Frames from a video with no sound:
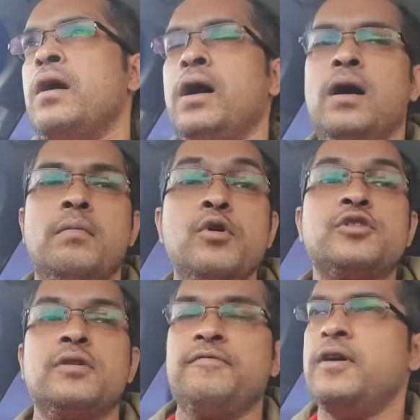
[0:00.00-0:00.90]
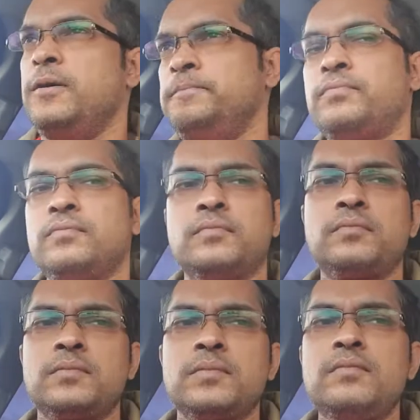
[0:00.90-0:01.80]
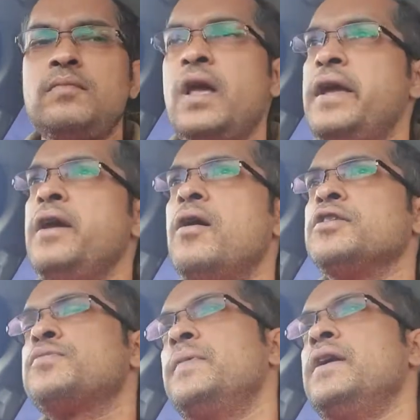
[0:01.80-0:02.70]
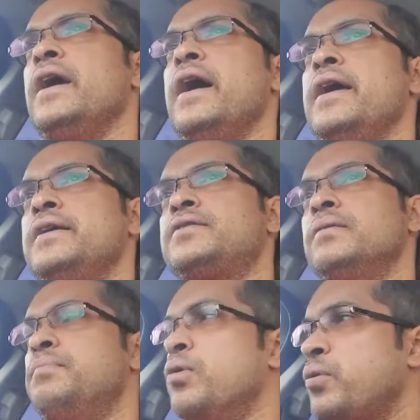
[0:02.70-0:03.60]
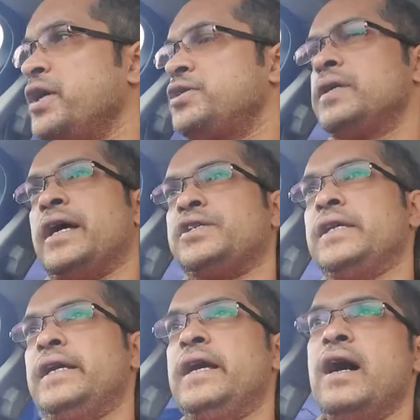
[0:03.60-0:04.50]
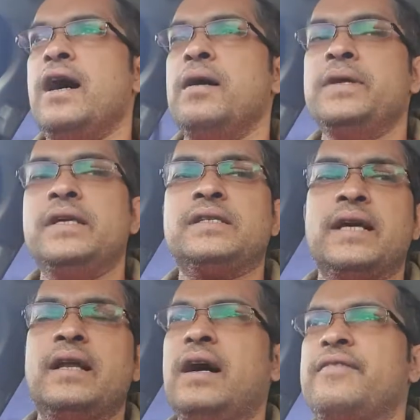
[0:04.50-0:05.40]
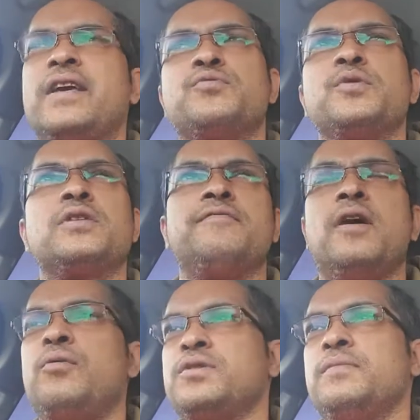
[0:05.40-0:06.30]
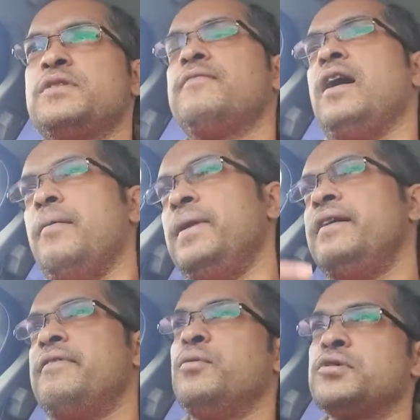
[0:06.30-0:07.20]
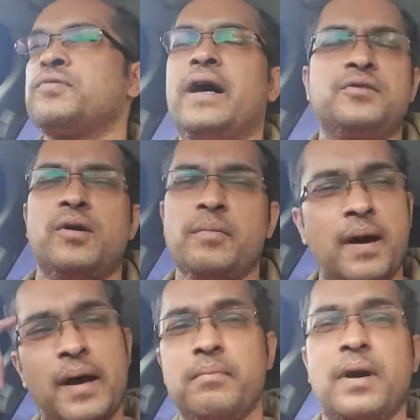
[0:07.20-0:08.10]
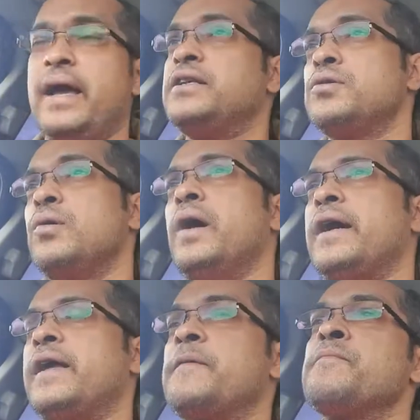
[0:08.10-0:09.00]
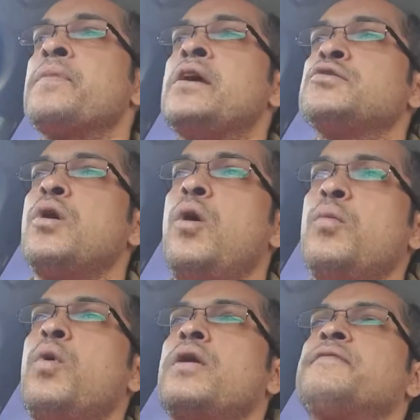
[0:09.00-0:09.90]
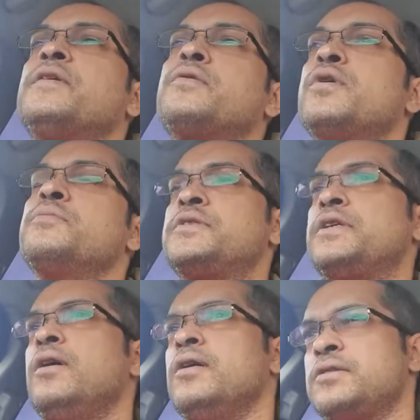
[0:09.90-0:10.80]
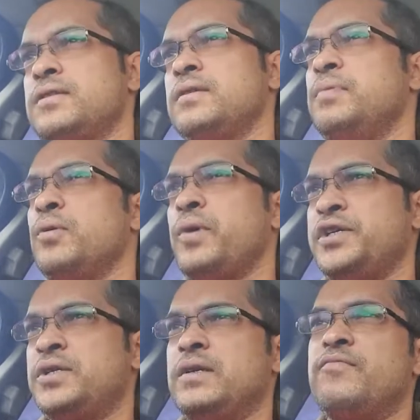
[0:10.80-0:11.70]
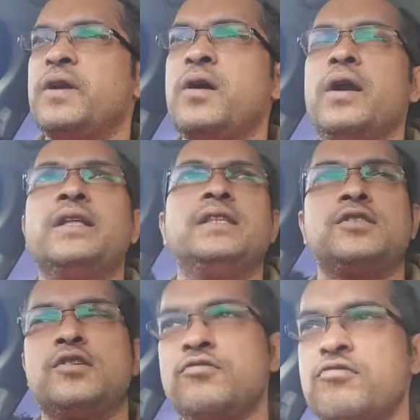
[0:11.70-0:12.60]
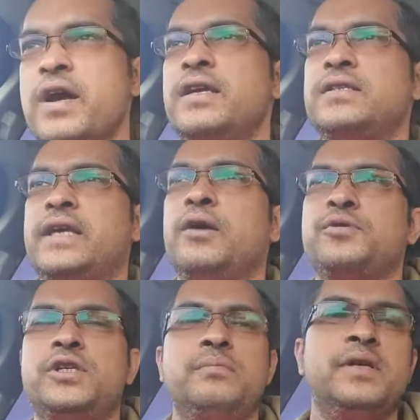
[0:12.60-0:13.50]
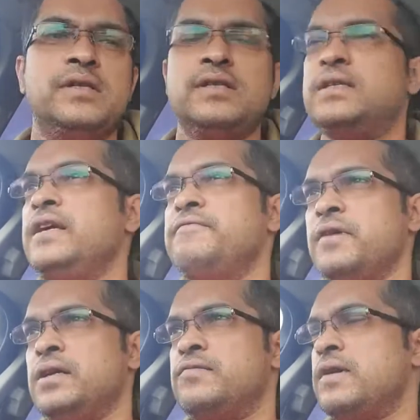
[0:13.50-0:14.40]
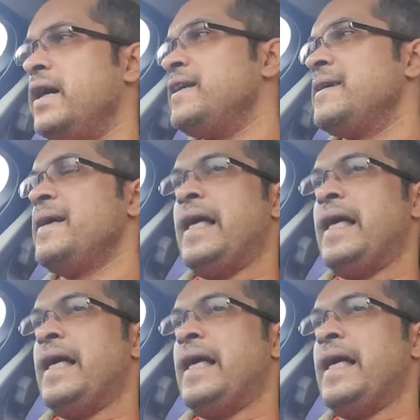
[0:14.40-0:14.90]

Mustafa. He asked me a simple question, actually. He said, I think it's Mustafa. Was it Mustafa? I believe it was, right? Sorry, my head's not working. So on one of the groups, he asked a simple question regarding this grayscale GBTC fund, right?